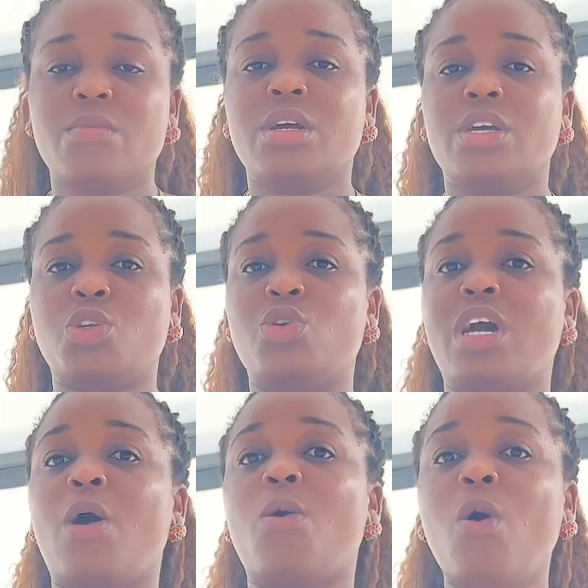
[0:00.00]
So you
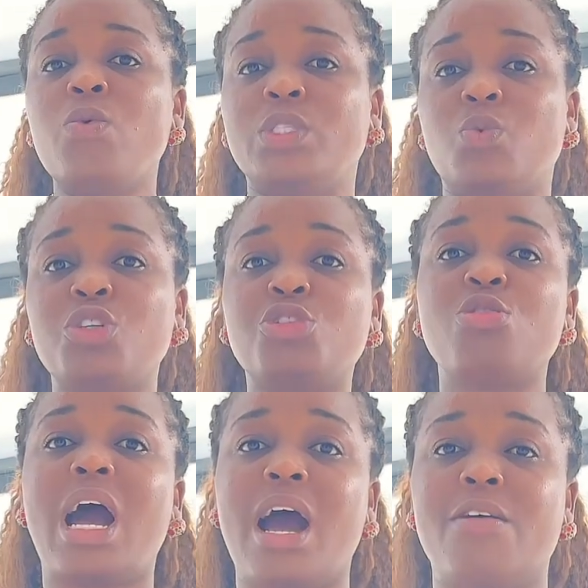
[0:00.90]
can go with what
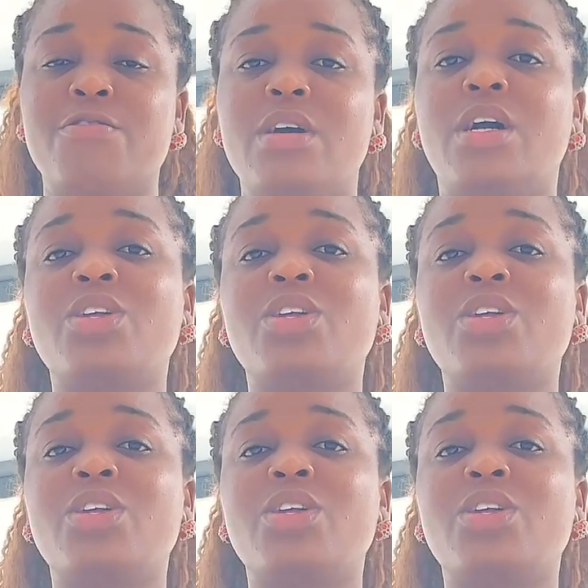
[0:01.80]
you have.